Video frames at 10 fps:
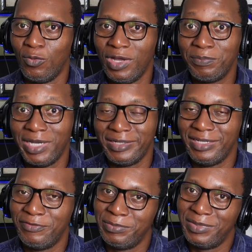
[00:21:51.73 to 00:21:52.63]
What
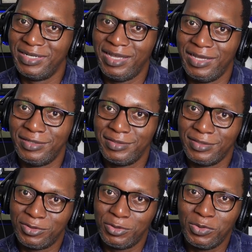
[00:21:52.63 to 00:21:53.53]
might even be
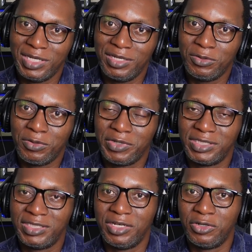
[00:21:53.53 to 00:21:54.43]
nice is to do a little
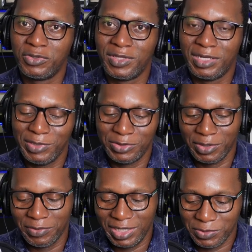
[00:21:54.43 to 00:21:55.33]
crescendo, so that means
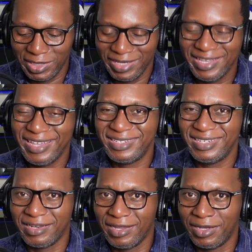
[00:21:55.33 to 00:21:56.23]
you're gradually
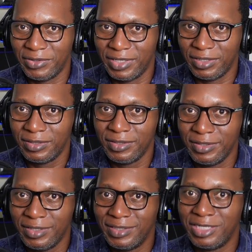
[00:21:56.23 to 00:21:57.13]
getting louder.
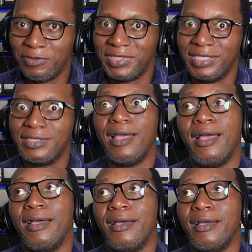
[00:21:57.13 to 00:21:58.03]
Instead of just
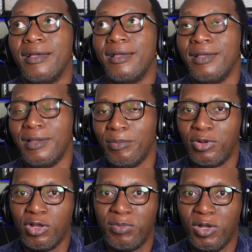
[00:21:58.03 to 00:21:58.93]

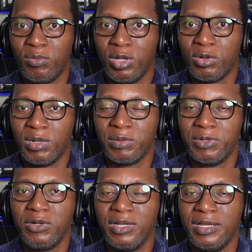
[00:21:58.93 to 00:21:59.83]
plonk, plonk, plonk, plonk,
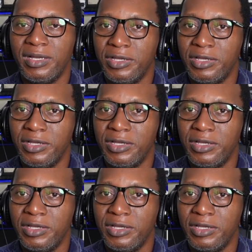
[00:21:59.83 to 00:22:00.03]
plonk,